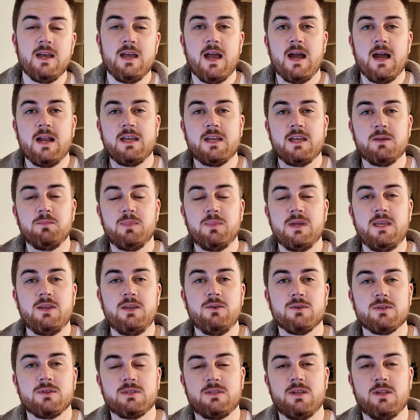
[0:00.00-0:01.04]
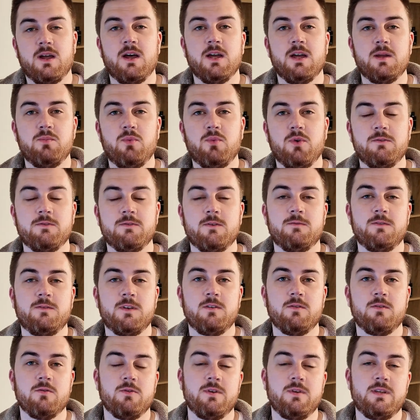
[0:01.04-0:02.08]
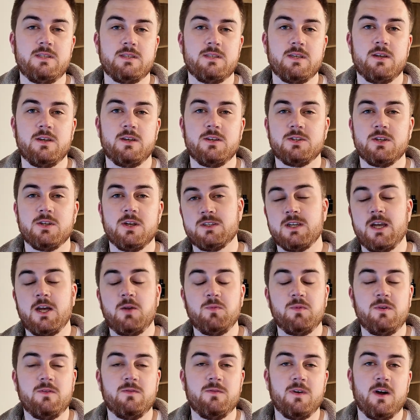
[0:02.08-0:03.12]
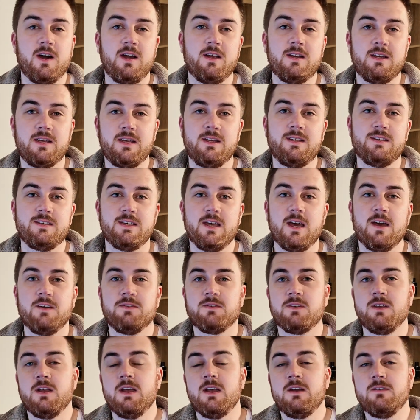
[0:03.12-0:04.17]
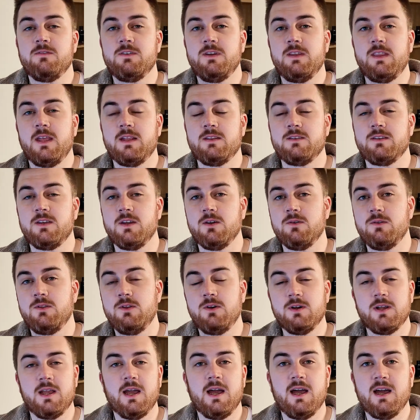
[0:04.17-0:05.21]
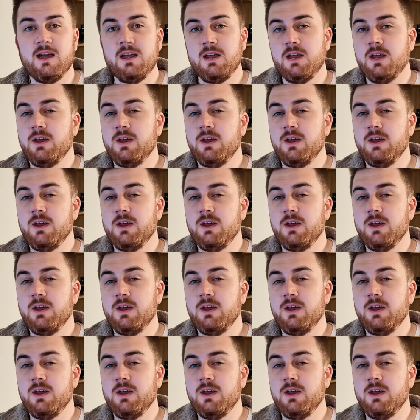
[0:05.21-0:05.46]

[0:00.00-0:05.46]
and it can be your starting point for further research to help you find ETFs for you then to go look at.